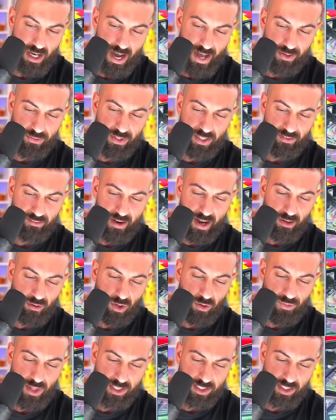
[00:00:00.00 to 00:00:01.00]
I don't
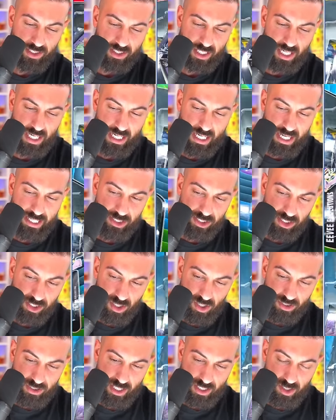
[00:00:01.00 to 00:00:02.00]
know if that's just like an
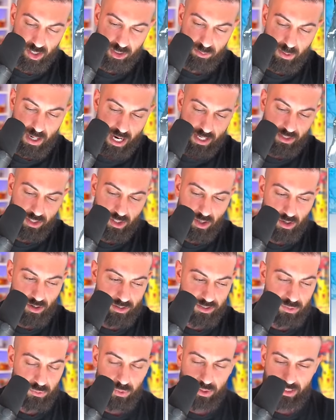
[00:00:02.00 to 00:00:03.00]
insert that goes behind the
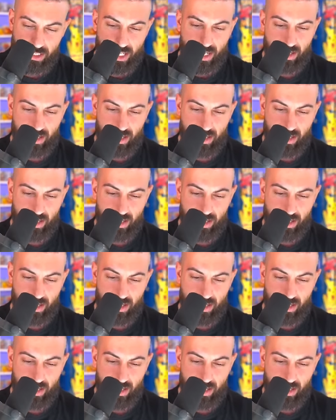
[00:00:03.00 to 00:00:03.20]
cards or what